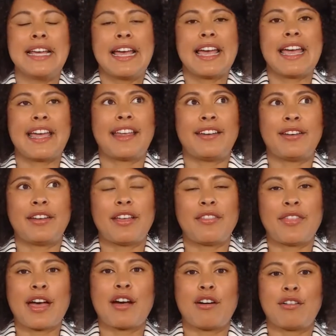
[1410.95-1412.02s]
And
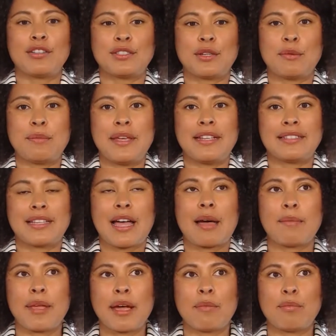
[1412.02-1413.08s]
that also means coming up